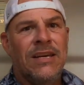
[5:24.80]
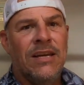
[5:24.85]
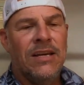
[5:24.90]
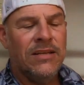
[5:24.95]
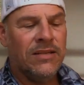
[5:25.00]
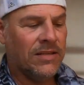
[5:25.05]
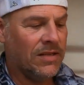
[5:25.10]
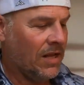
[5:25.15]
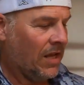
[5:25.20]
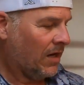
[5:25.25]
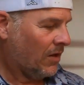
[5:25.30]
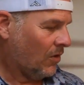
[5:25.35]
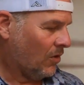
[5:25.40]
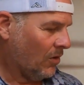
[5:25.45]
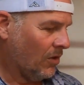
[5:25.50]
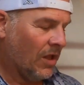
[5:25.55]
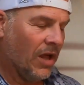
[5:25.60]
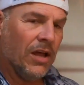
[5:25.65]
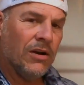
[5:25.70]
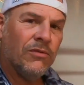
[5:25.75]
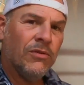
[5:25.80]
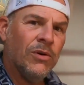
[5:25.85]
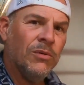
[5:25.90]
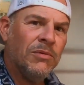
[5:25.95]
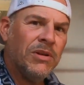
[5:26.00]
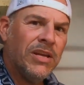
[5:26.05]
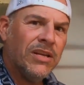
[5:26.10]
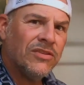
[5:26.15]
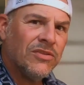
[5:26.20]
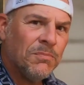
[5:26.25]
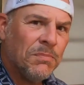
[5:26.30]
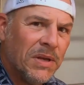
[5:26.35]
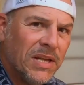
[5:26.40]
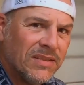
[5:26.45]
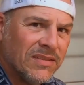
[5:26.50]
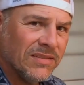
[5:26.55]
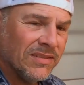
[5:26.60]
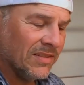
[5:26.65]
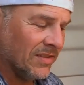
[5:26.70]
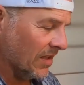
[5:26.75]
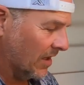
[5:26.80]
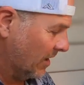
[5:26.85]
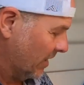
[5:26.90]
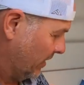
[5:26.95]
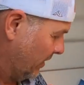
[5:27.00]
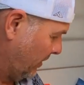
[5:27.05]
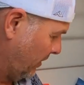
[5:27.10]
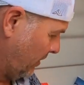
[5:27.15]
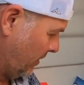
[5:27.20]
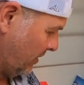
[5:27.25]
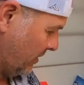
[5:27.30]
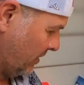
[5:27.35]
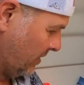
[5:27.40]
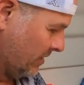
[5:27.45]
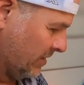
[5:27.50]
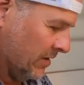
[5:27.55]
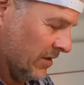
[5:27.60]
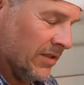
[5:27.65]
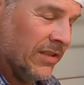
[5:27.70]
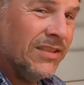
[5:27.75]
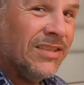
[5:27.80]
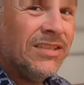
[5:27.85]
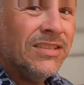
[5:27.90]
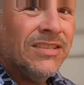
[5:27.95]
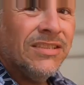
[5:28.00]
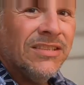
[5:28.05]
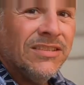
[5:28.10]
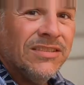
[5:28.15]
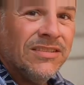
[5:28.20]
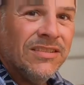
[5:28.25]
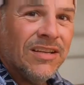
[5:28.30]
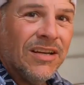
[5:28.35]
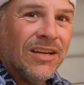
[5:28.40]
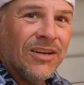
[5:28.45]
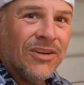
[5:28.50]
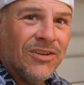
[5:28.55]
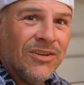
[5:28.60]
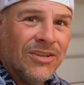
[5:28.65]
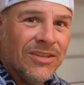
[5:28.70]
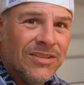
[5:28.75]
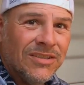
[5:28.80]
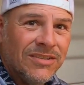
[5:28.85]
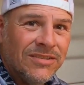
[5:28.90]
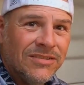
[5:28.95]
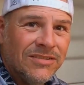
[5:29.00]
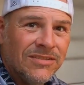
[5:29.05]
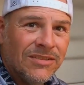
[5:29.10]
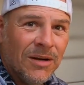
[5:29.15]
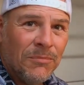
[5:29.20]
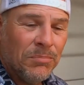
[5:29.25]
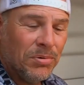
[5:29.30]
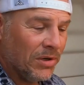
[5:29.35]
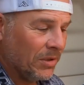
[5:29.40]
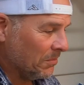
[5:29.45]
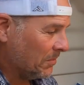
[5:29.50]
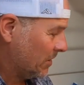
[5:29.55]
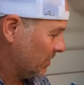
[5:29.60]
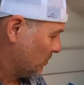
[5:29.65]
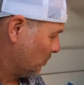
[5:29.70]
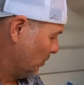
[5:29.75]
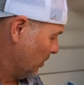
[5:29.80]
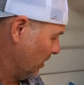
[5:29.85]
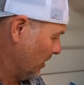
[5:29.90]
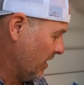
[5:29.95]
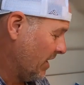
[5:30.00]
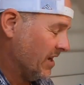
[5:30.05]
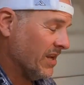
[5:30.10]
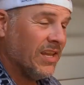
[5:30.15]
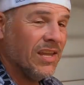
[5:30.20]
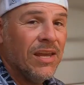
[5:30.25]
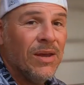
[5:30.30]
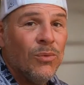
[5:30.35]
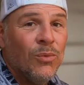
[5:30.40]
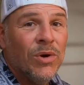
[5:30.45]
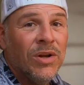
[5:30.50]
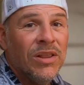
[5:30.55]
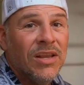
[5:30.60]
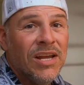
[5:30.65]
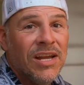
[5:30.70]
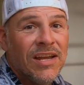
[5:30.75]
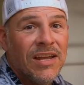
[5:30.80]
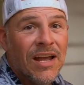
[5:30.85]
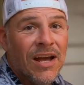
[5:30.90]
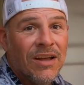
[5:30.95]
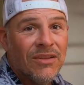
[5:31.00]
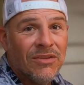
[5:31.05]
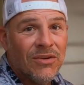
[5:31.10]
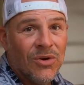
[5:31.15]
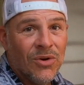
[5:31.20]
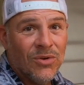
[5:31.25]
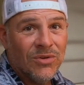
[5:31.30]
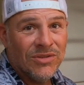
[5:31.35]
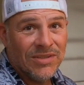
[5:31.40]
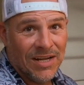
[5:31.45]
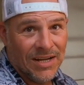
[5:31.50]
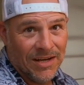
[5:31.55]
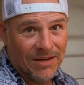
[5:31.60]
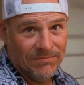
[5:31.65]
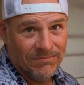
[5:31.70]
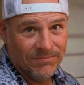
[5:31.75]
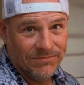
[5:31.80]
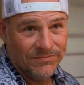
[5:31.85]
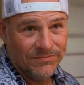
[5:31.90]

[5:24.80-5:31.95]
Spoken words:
it's not a whole lot of room to get your business done. So I'm pretty much one leg in, one leg out the whole time.